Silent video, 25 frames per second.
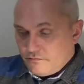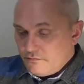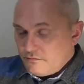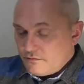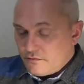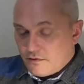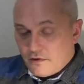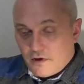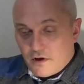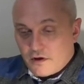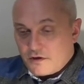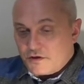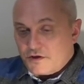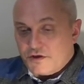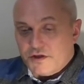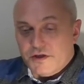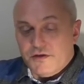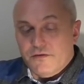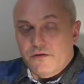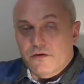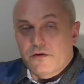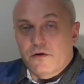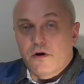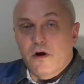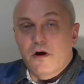Lord
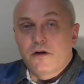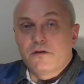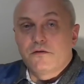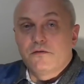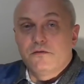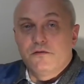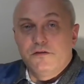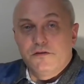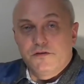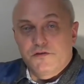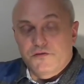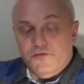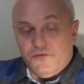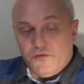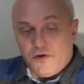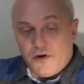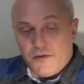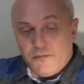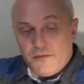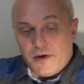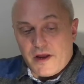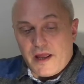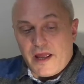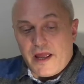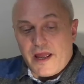Shiva going to destroy
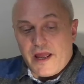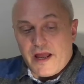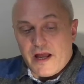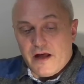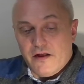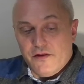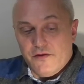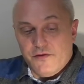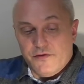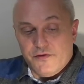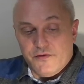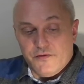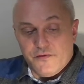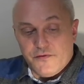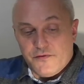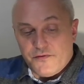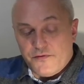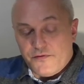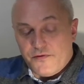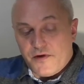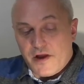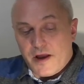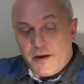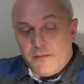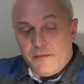my health,
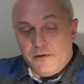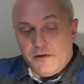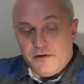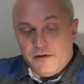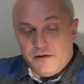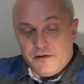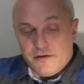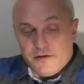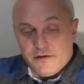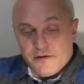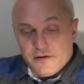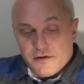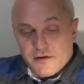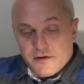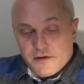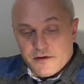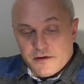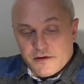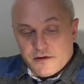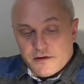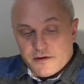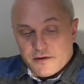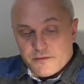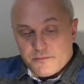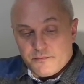family,
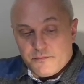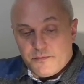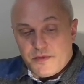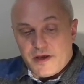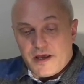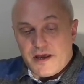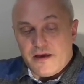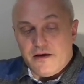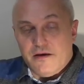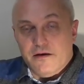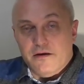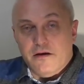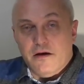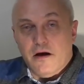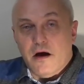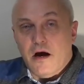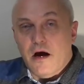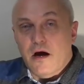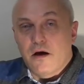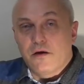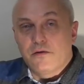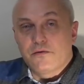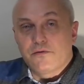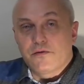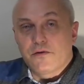and bank
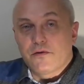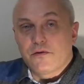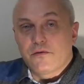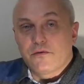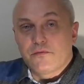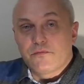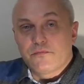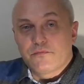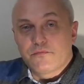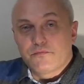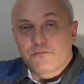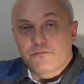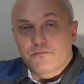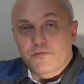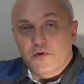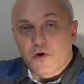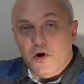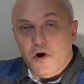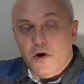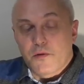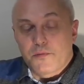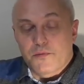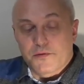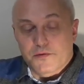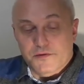account and
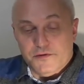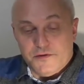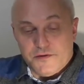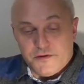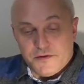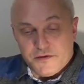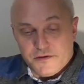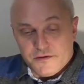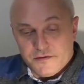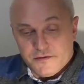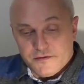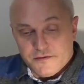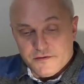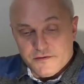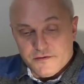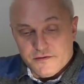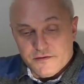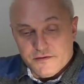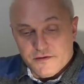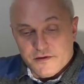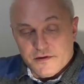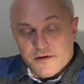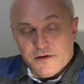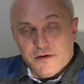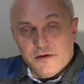property.
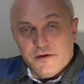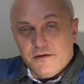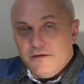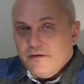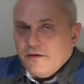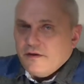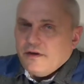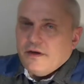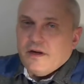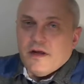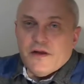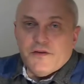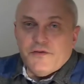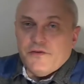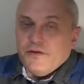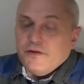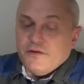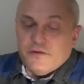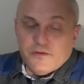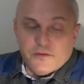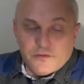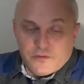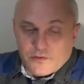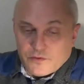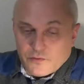Nothing
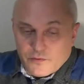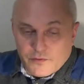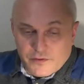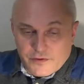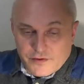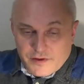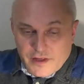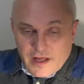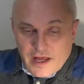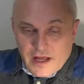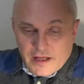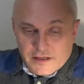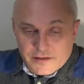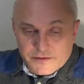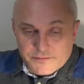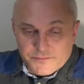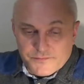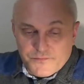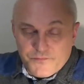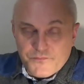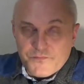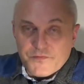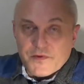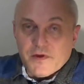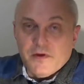to do with that.
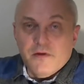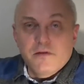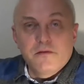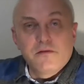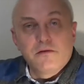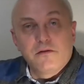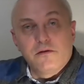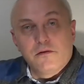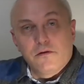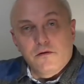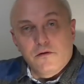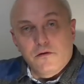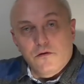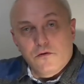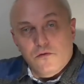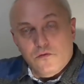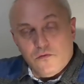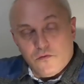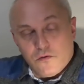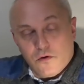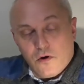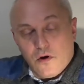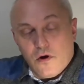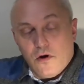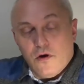The
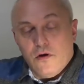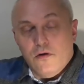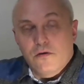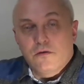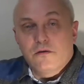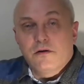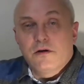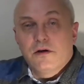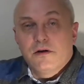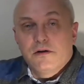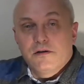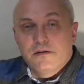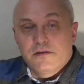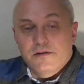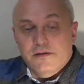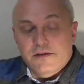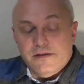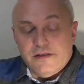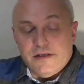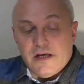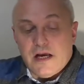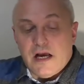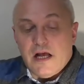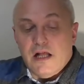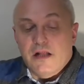wrong
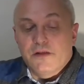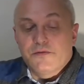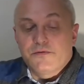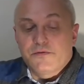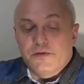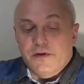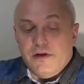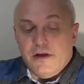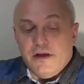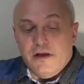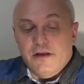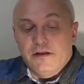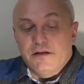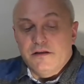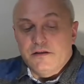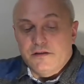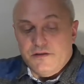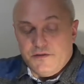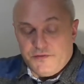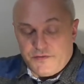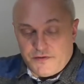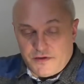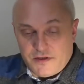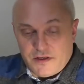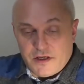
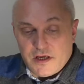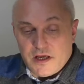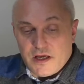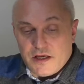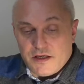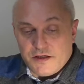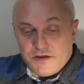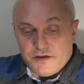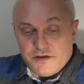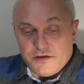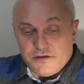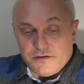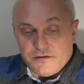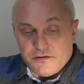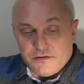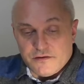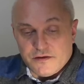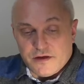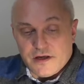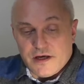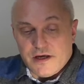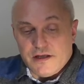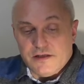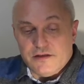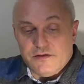self-identification.
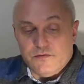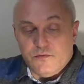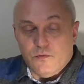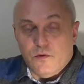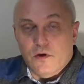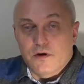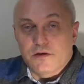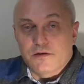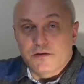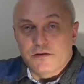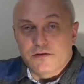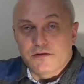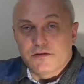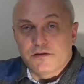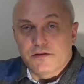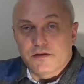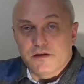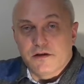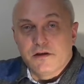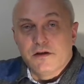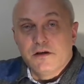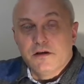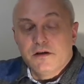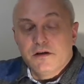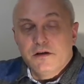That's what is the